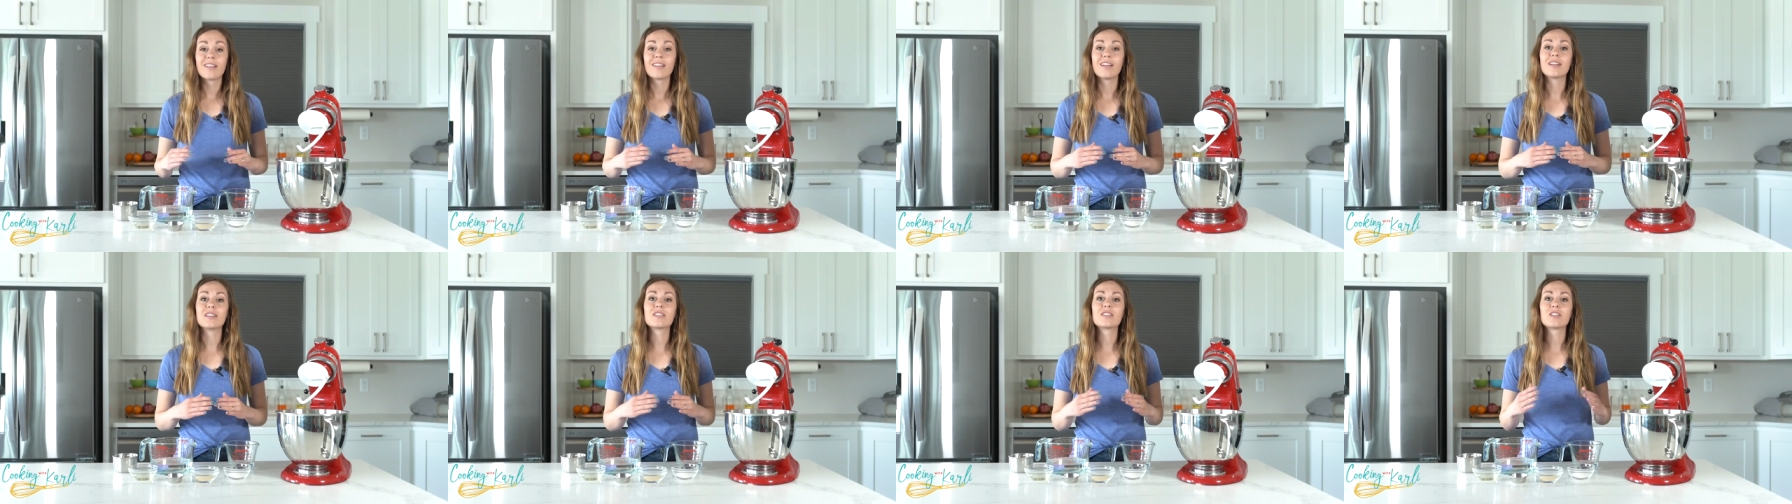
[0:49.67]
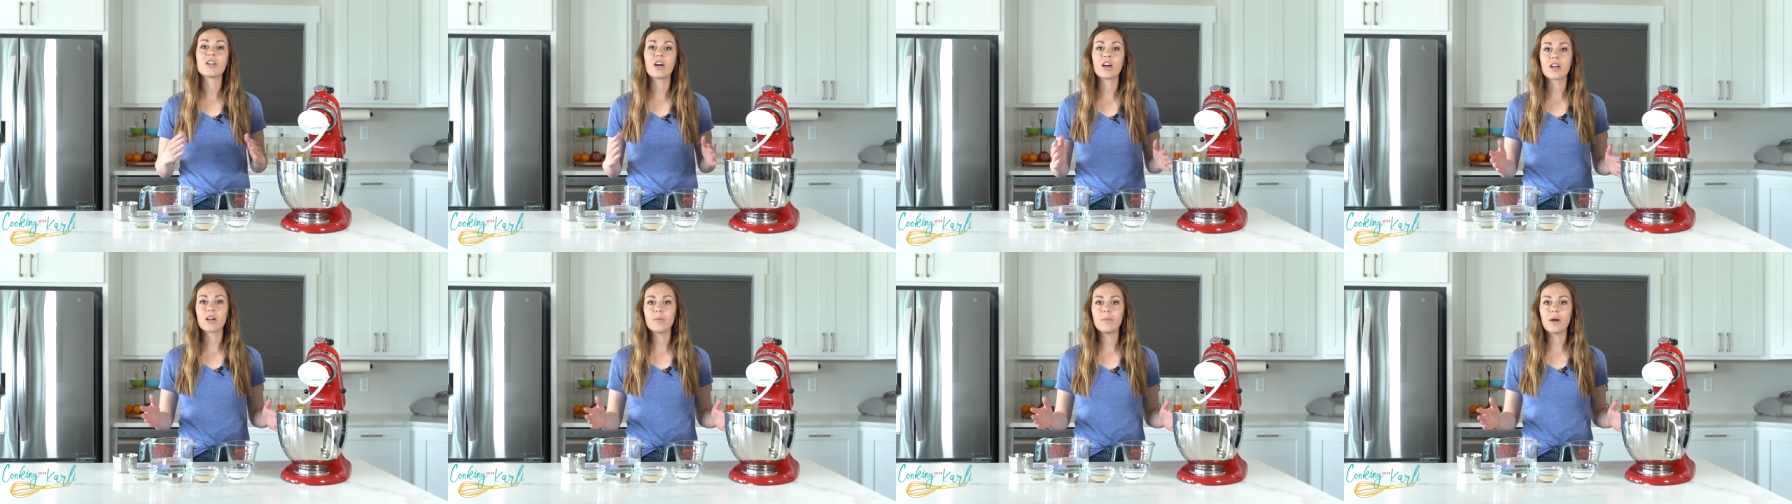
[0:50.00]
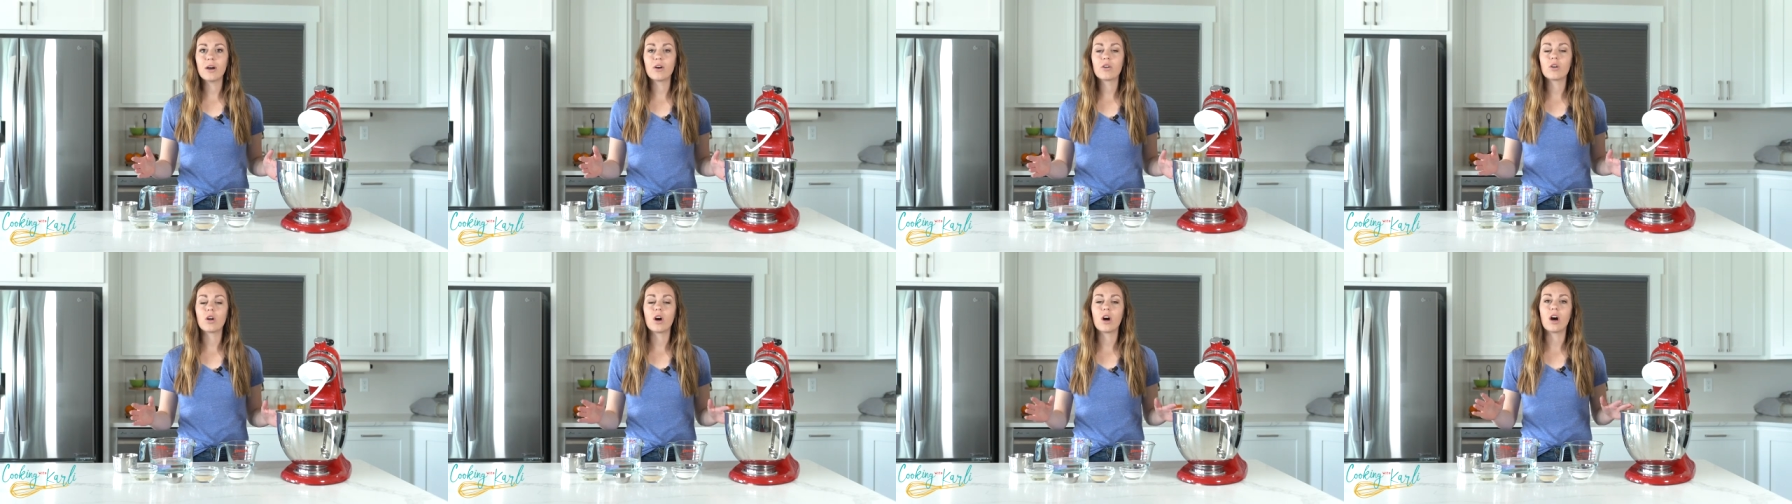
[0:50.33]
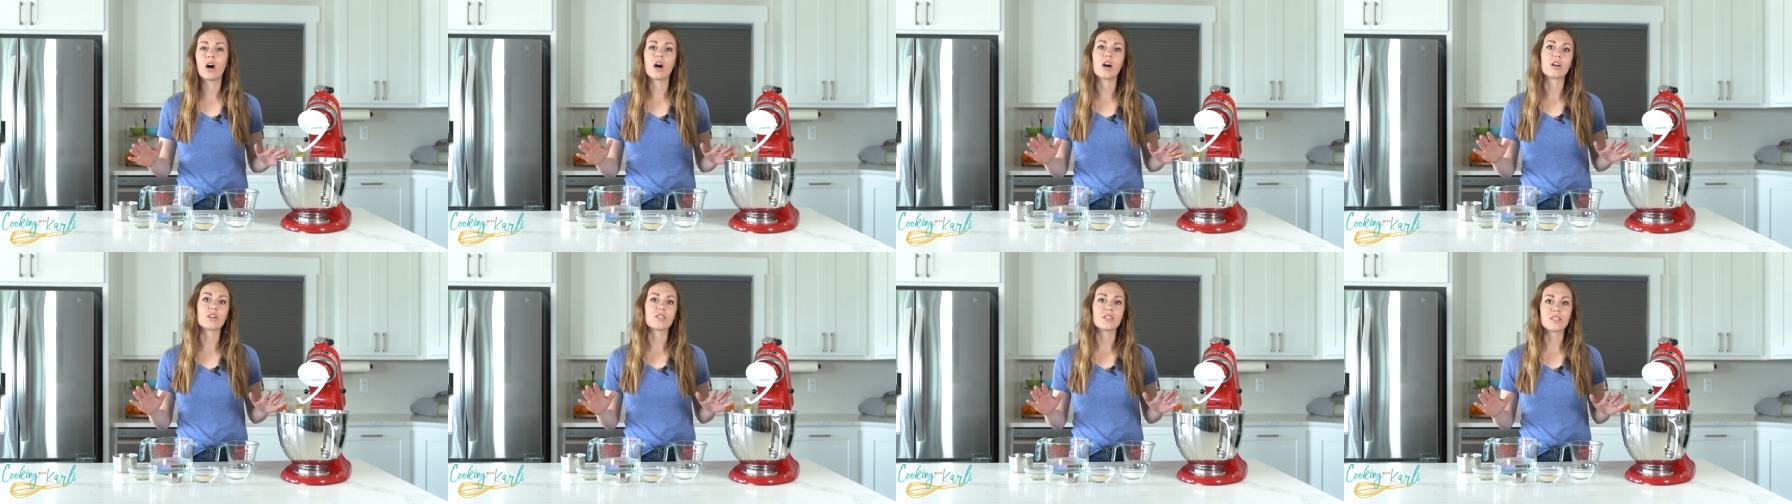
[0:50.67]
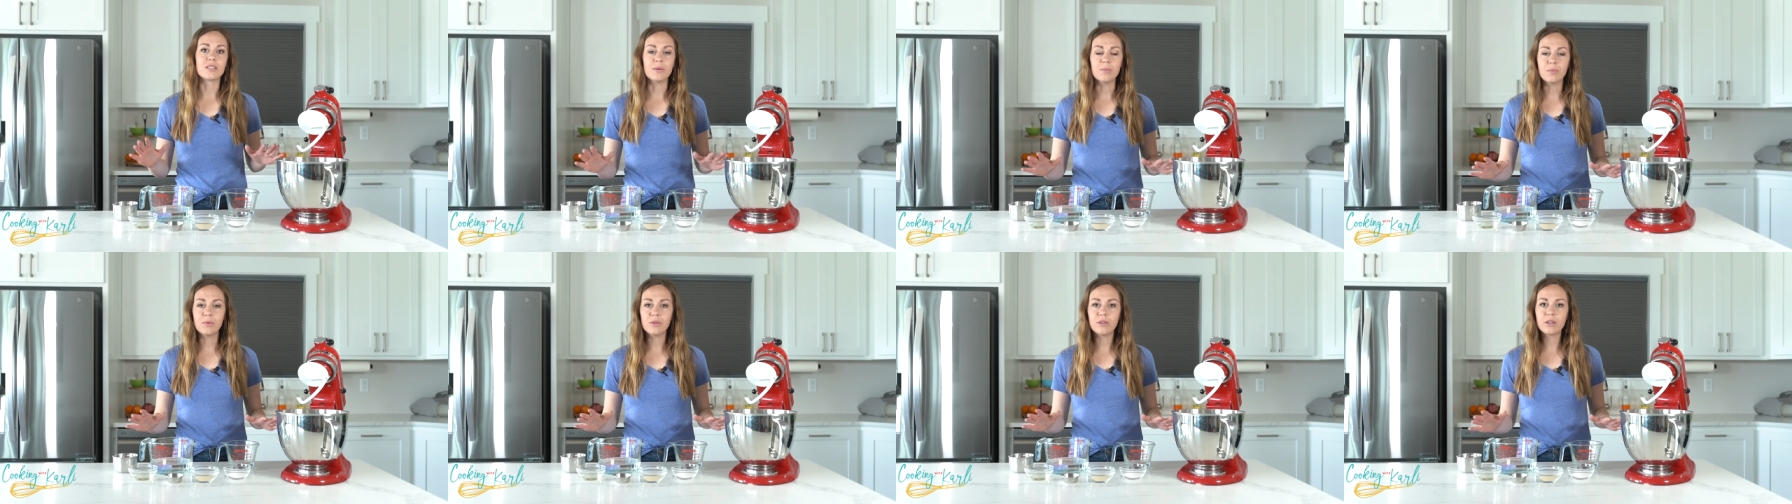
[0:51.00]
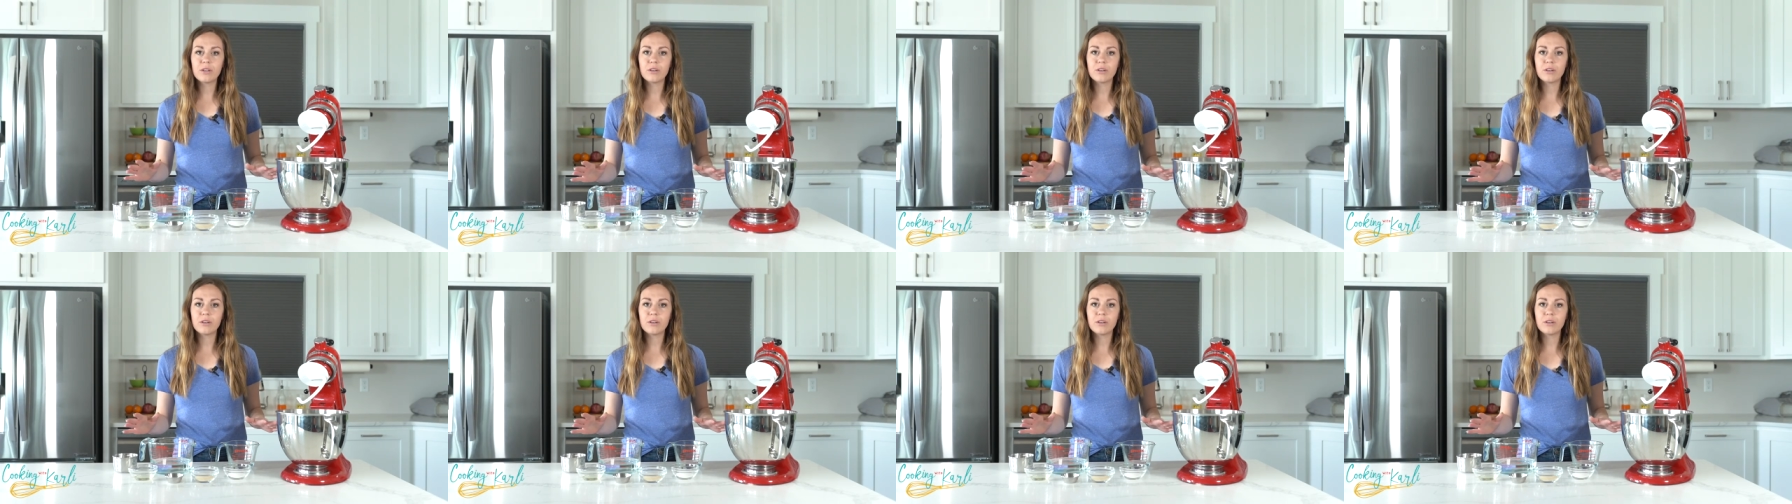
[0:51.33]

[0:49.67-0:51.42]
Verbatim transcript: Let's talk about our simple